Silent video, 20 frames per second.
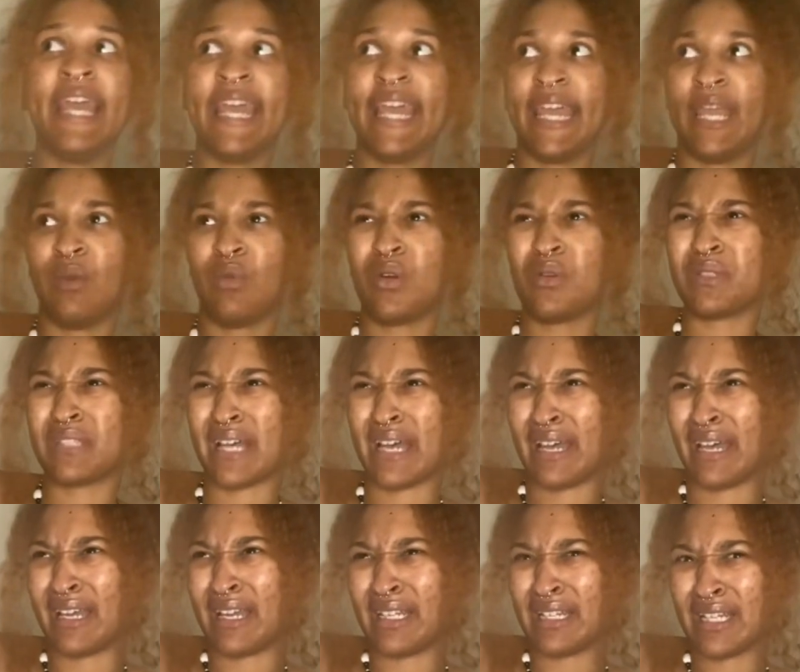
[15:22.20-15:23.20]
And where was I
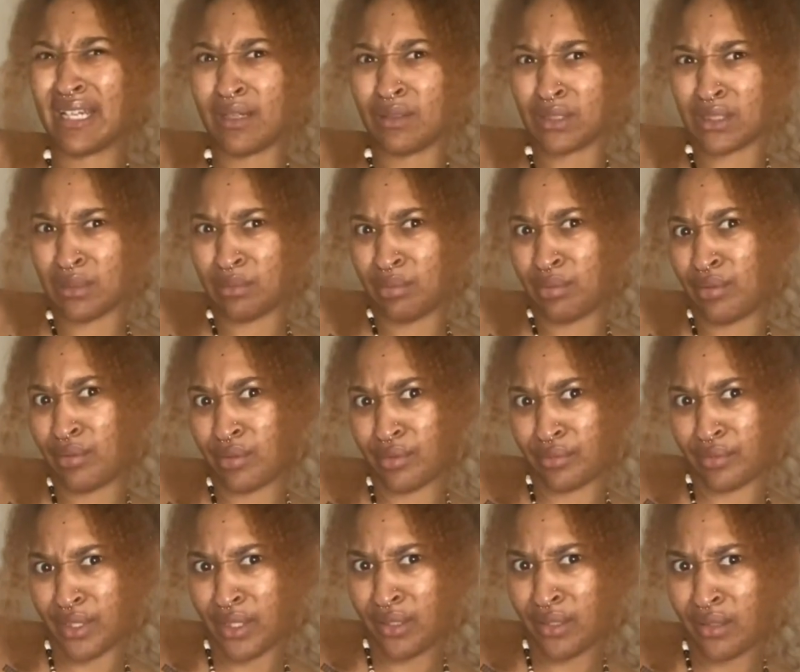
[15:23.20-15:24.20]
at? I think I was in Puerto
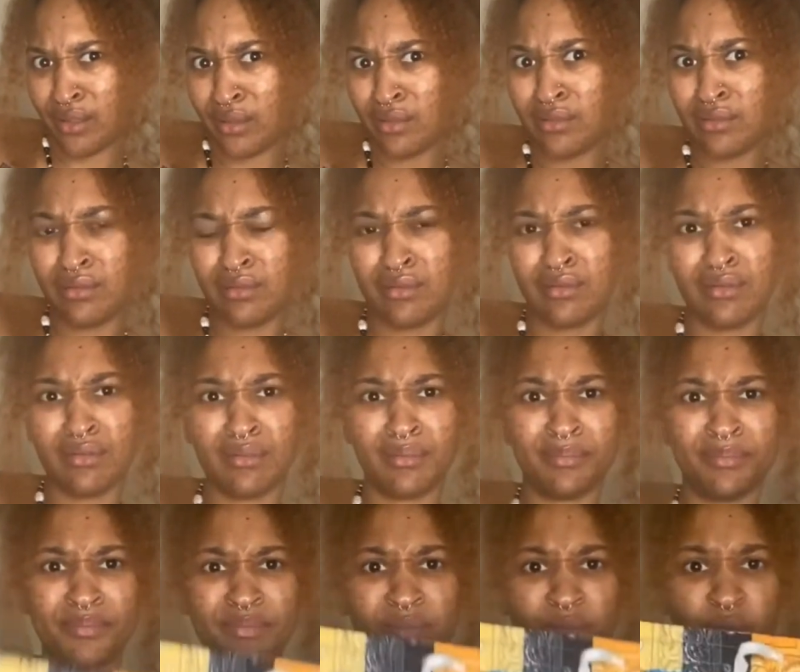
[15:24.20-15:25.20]
Rico
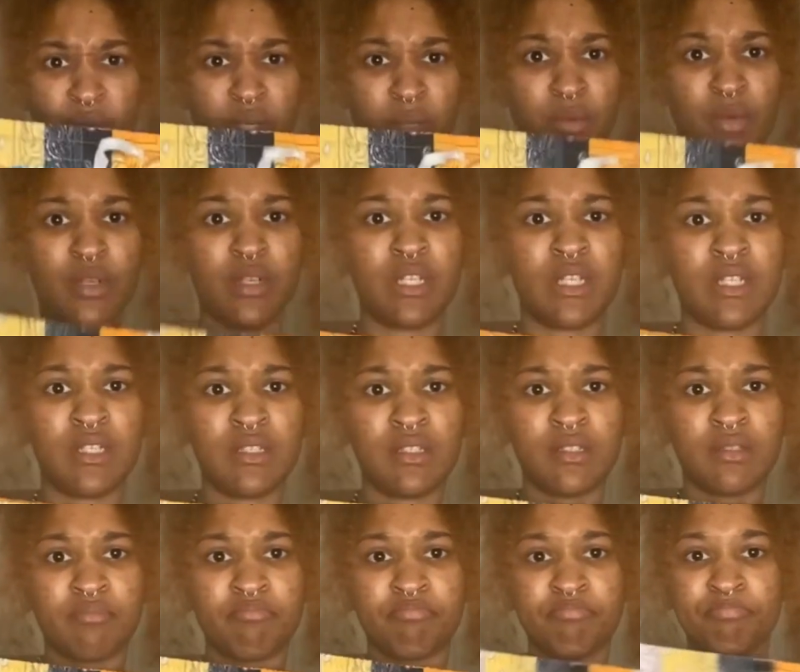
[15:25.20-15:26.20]
when I wore these.
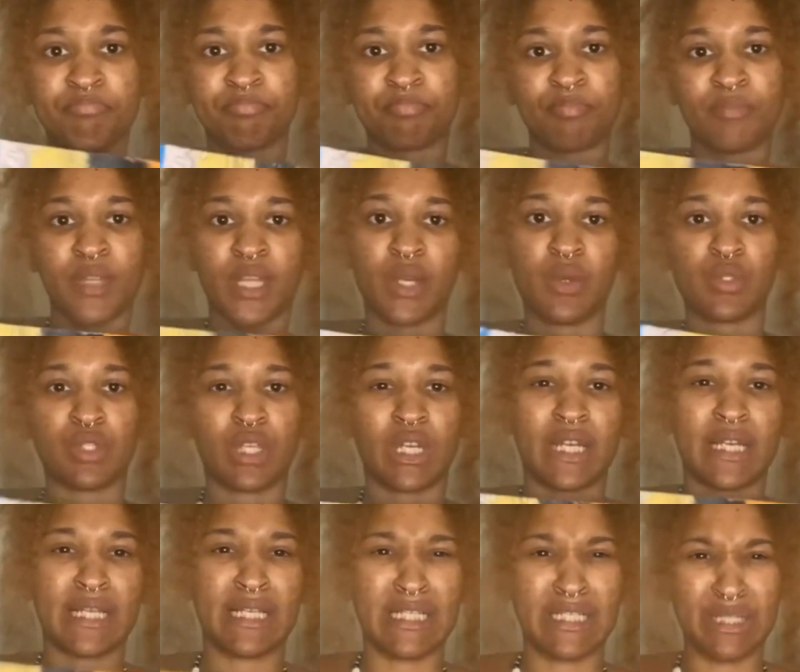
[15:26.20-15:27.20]
It was on
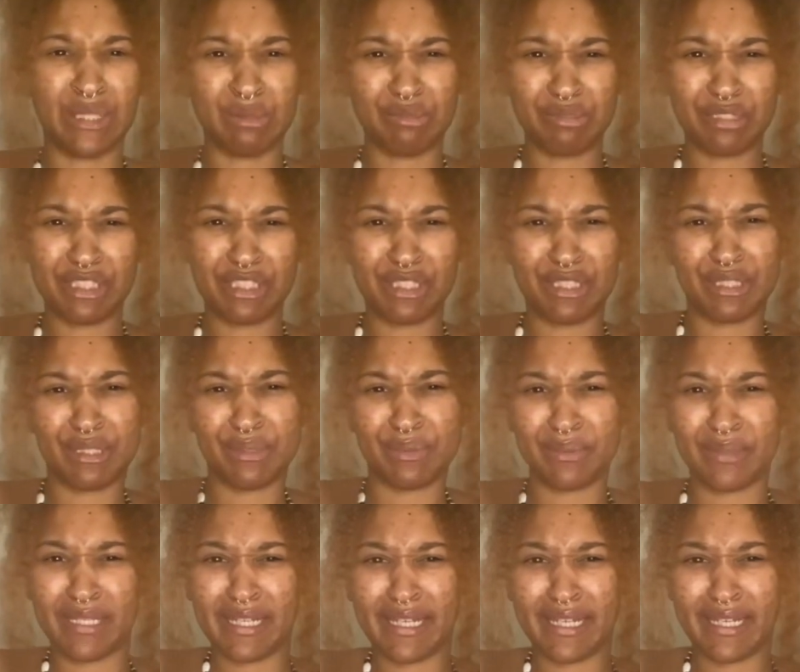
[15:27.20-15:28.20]
like a little chill
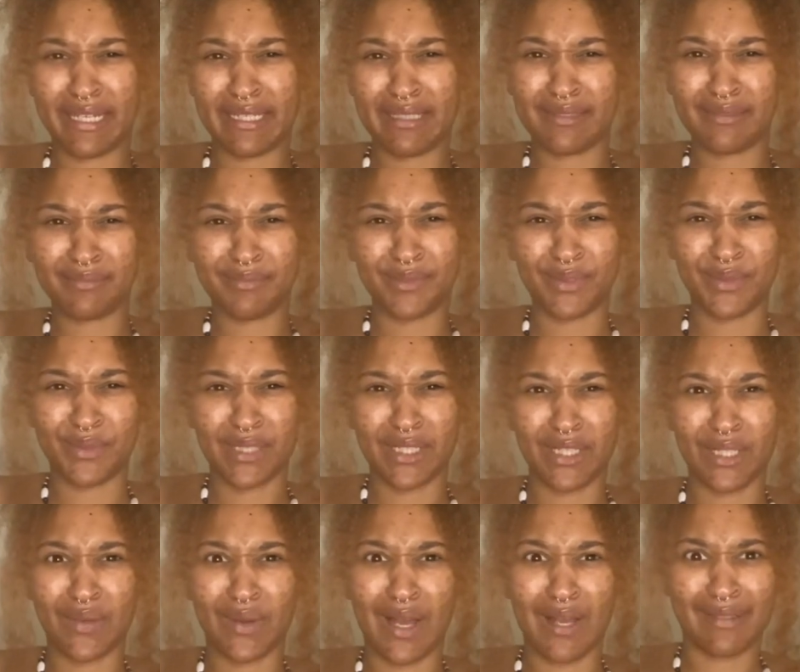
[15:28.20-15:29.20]
day, doing a
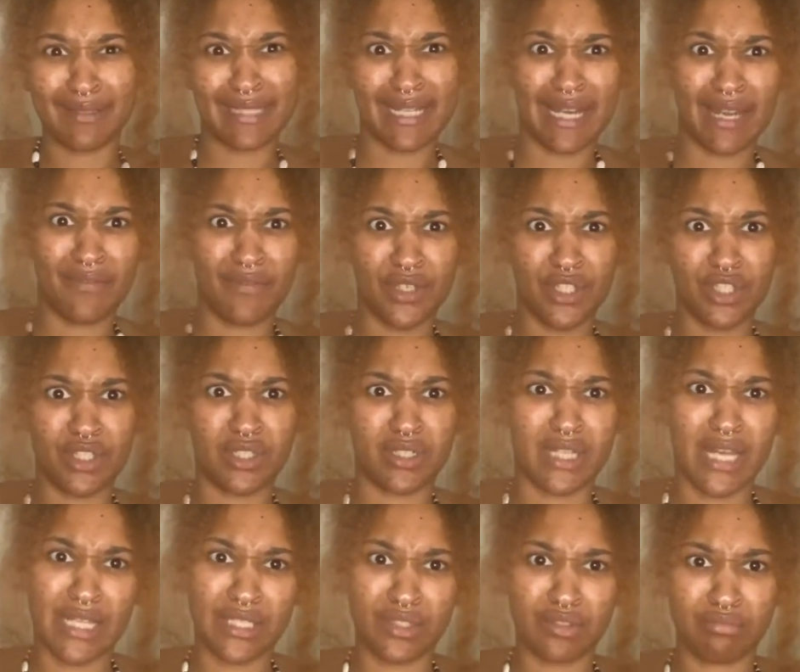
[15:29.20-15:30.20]
little outside adventure,
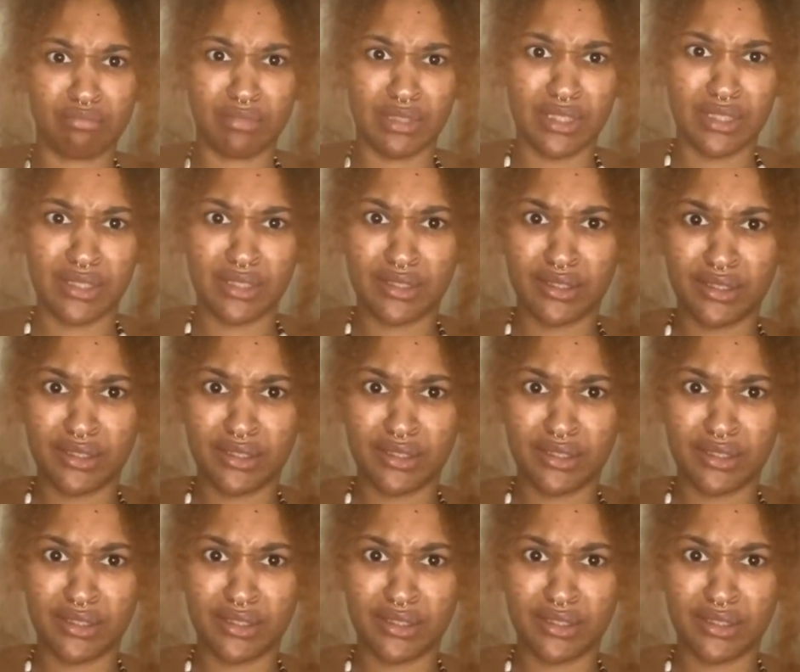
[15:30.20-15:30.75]
not too much.